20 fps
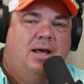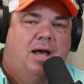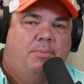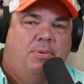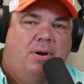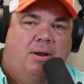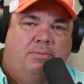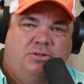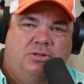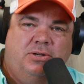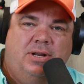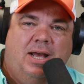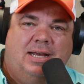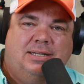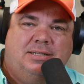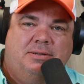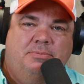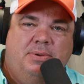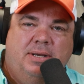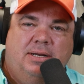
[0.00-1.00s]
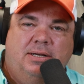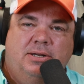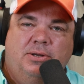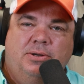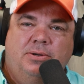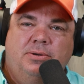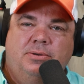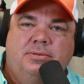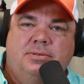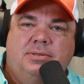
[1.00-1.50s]
I promise you guys some big
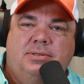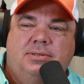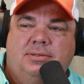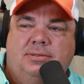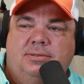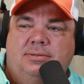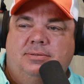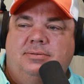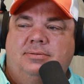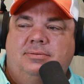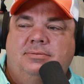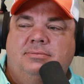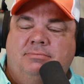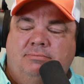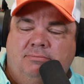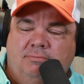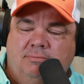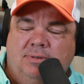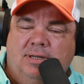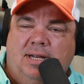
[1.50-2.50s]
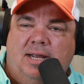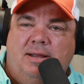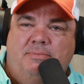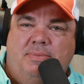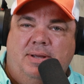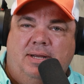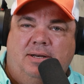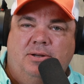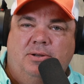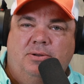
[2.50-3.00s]
news,
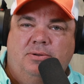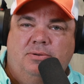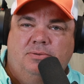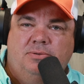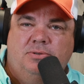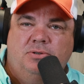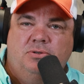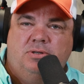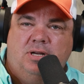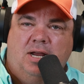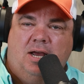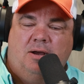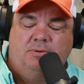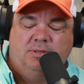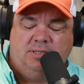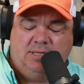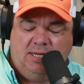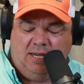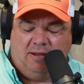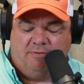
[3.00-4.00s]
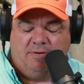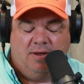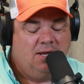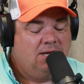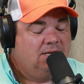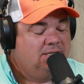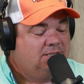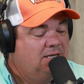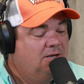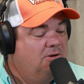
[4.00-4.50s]
and big news you shall receive.
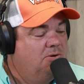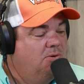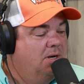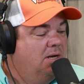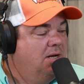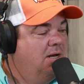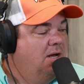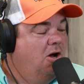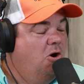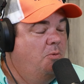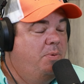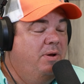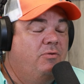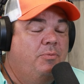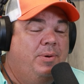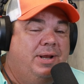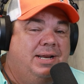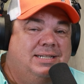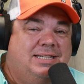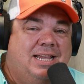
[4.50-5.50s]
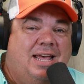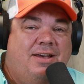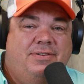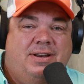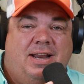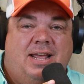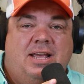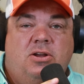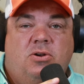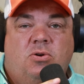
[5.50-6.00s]
So, hope everybody is
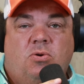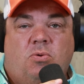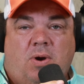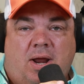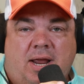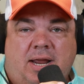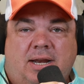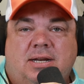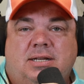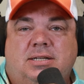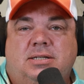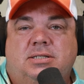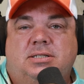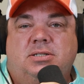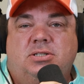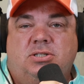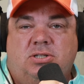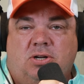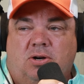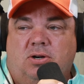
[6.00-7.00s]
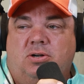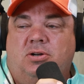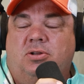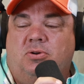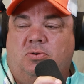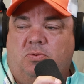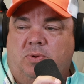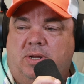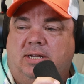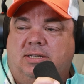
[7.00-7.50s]
having a great start to
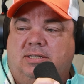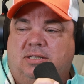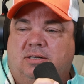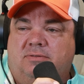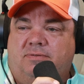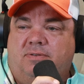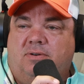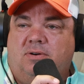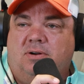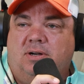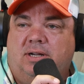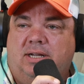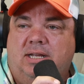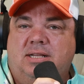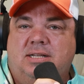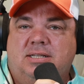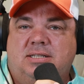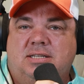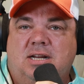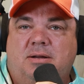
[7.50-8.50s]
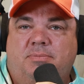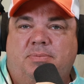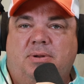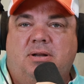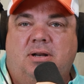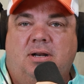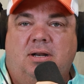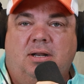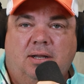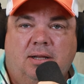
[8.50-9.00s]
their week so far. Getting this and
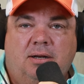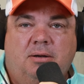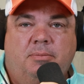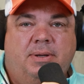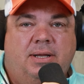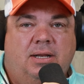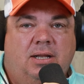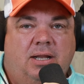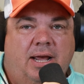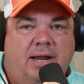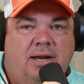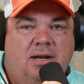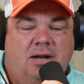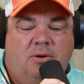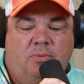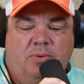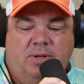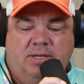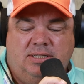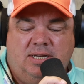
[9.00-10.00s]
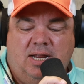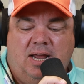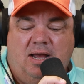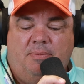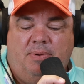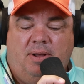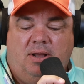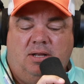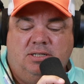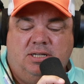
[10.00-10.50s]
uploaded a little bit late on Wednesday. I
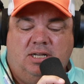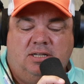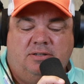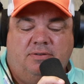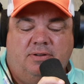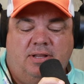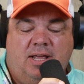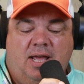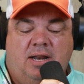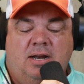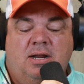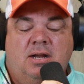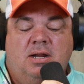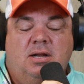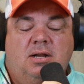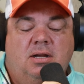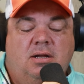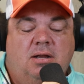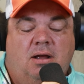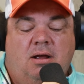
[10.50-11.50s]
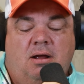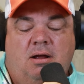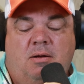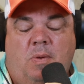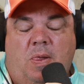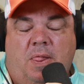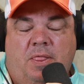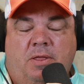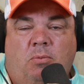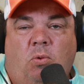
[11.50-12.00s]
apologize for that.
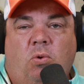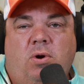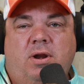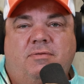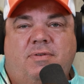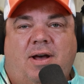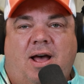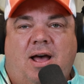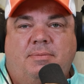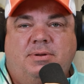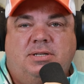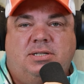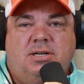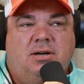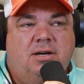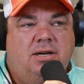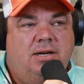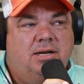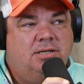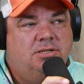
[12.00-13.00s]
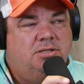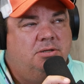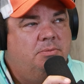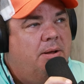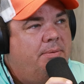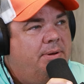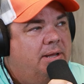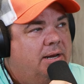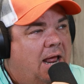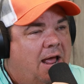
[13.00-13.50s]
Um, the morning vibe is turning into
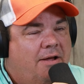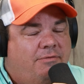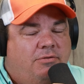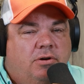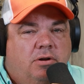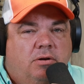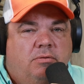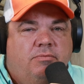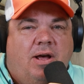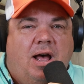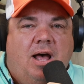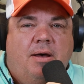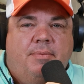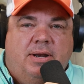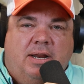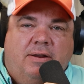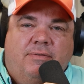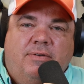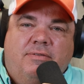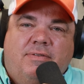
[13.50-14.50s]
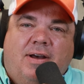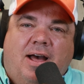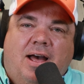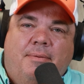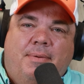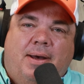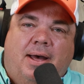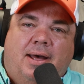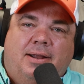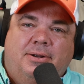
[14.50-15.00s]
maybe an afternoon vibe, an evening
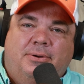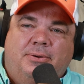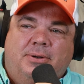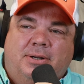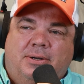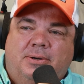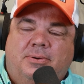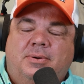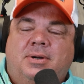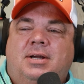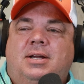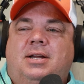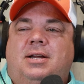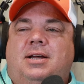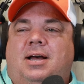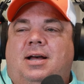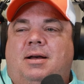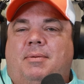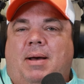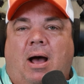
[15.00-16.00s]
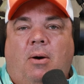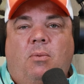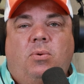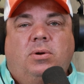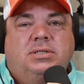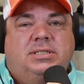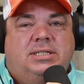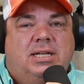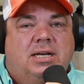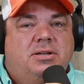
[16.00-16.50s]
vibe. I don't know. Um, I
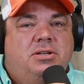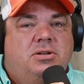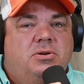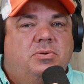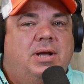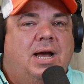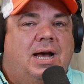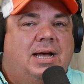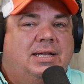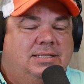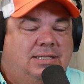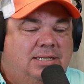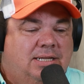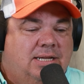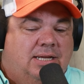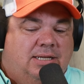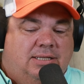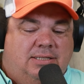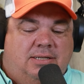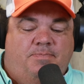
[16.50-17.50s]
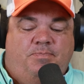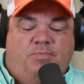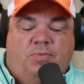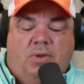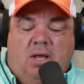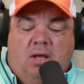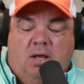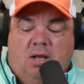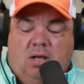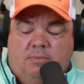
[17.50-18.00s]
will tell you guys this.
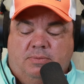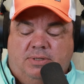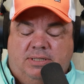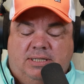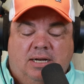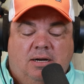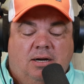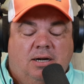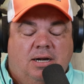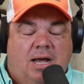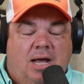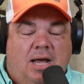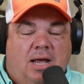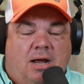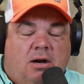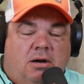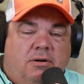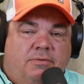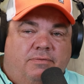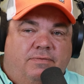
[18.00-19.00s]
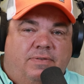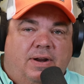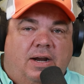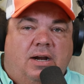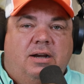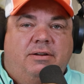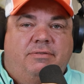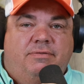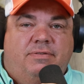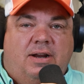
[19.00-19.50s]
Um, Sarah and I are
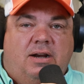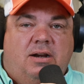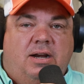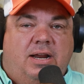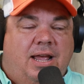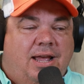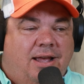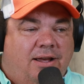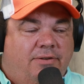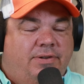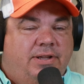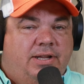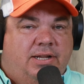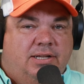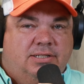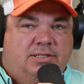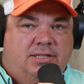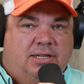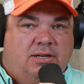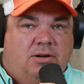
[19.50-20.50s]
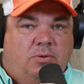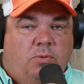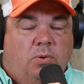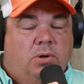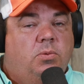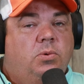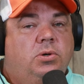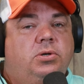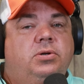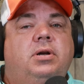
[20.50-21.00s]
very, very heavily considering.
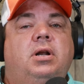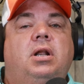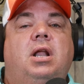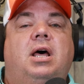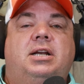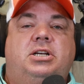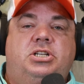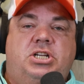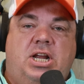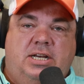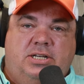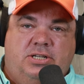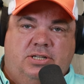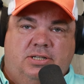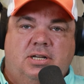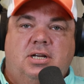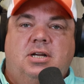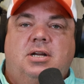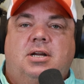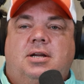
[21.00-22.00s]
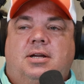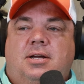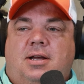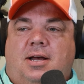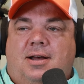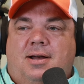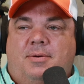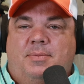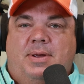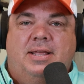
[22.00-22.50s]
We're, we're doing a lot of changes
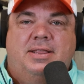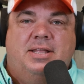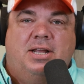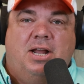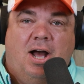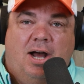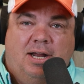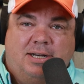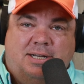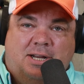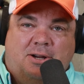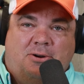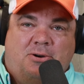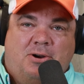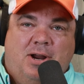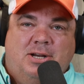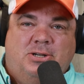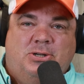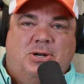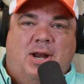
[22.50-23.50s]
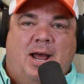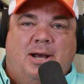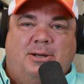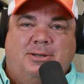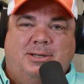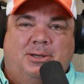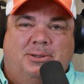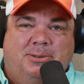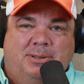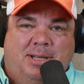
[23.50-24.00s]
um, in the content creation
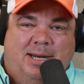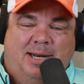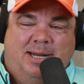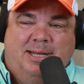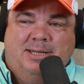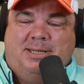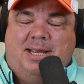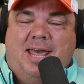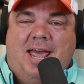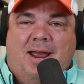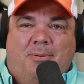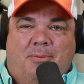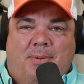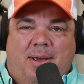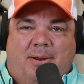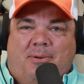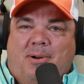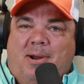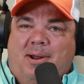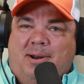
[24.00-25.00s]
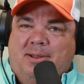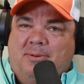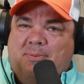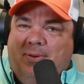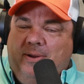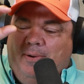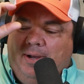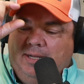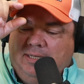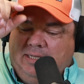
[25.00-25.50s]
household that is Cameraman Ron and
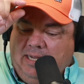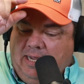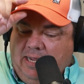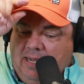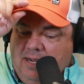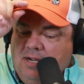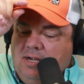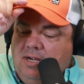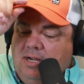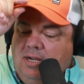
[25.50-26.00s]
the PYT.